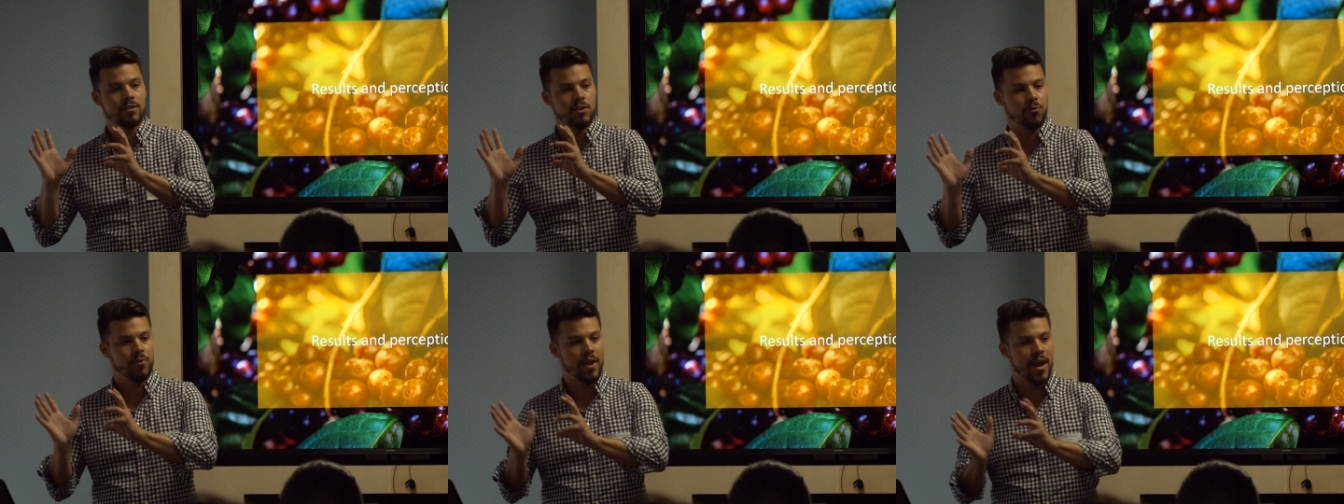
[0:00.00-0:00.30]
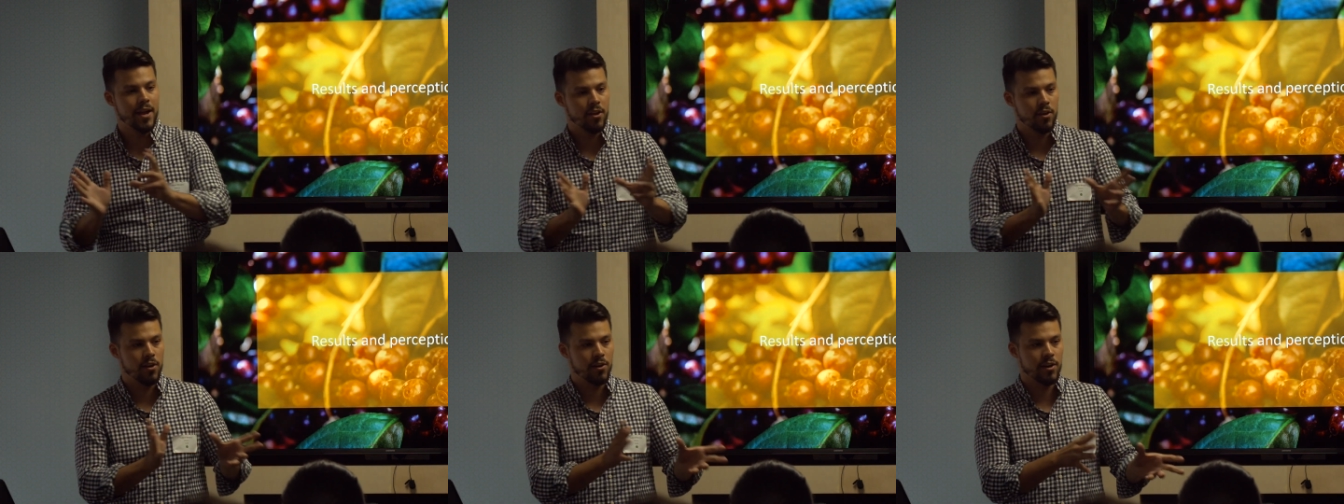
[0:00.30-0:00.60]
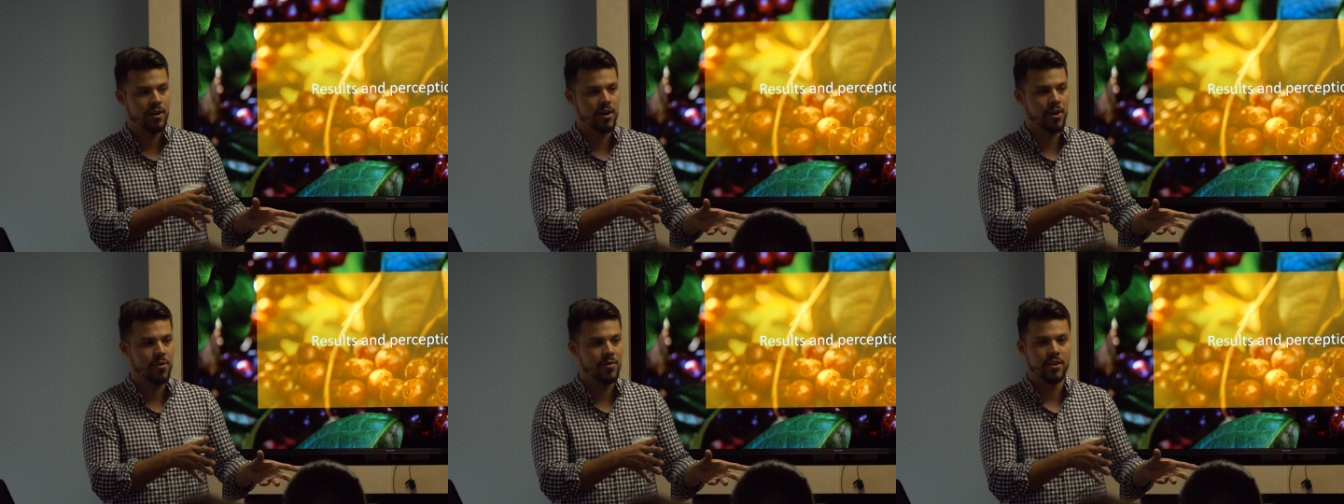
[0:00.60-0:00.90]
the regular
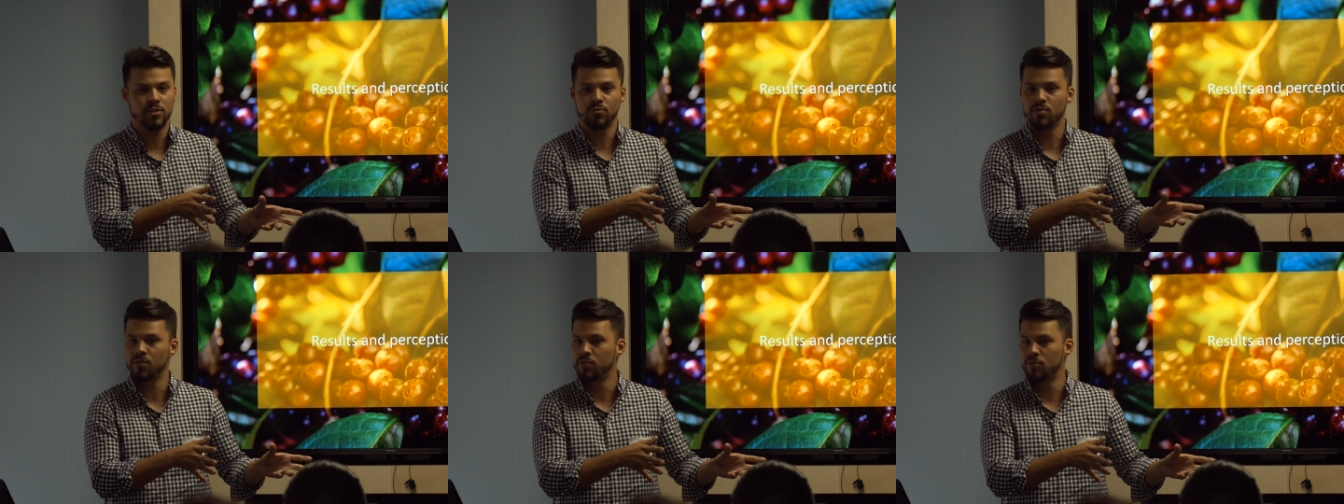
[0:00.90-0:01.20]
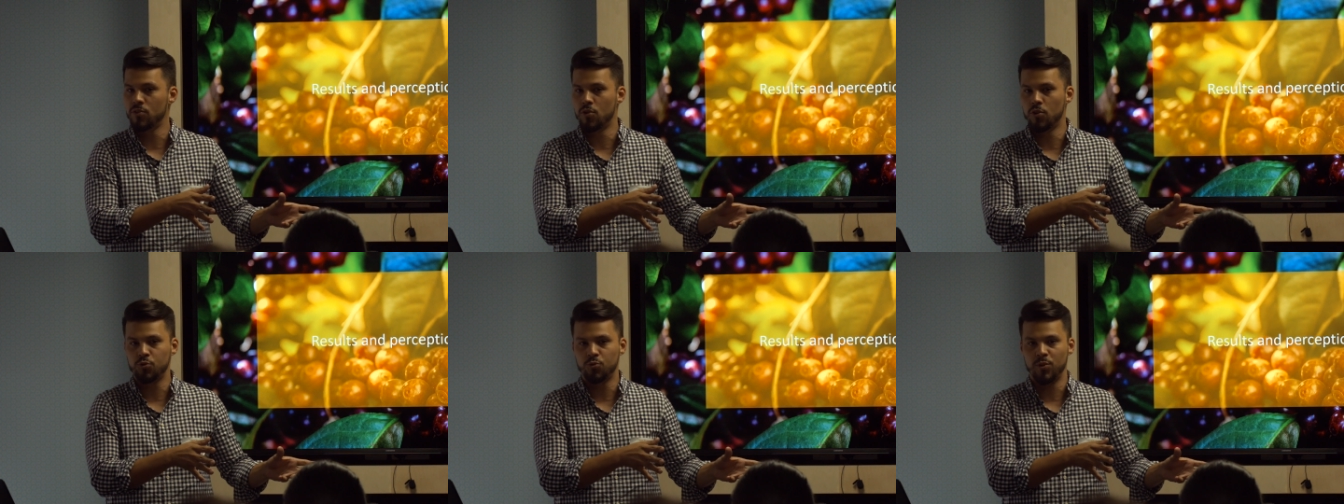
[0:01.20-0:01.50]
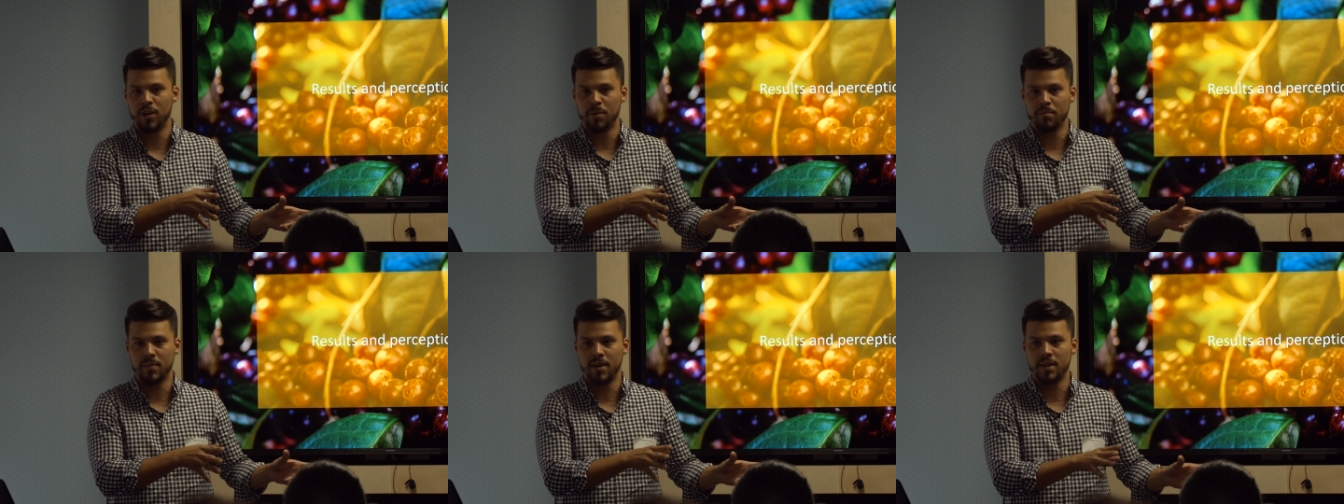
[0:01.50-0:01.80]
areas with no
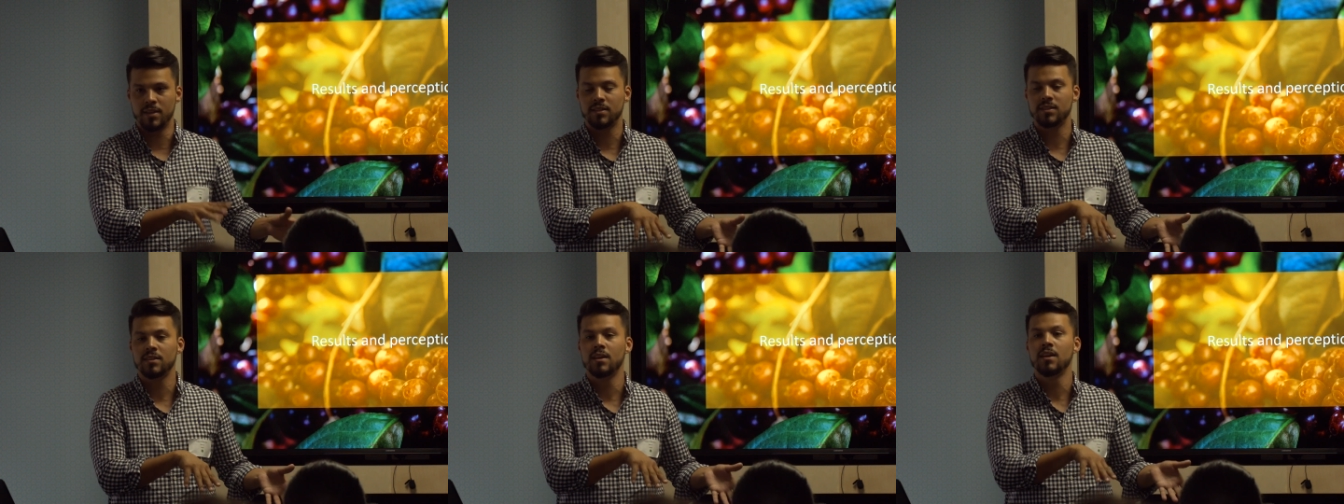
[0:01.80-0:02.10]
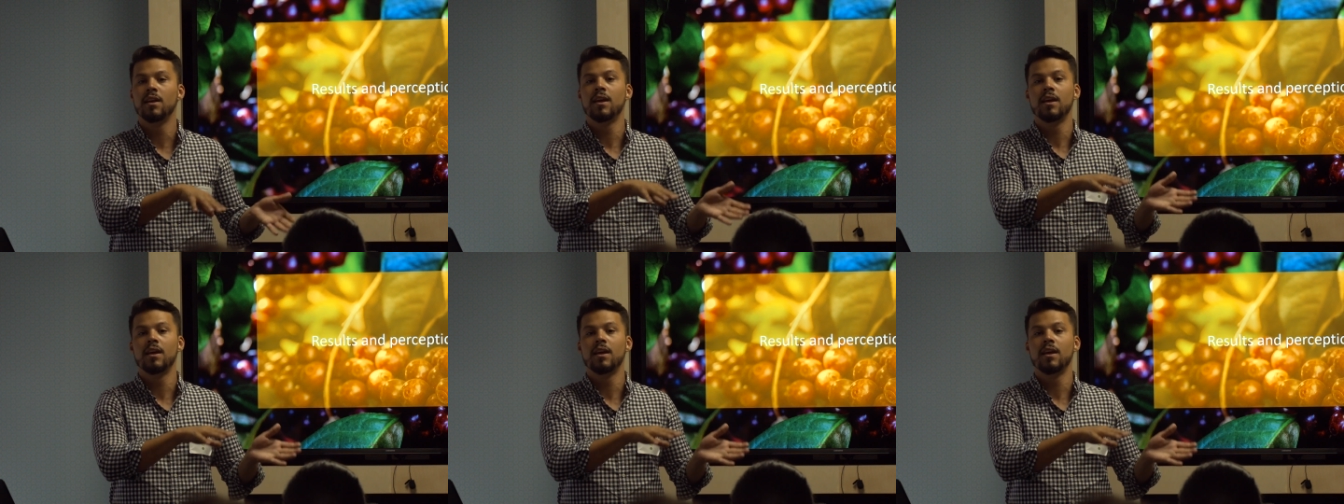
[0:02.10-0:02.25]
treatments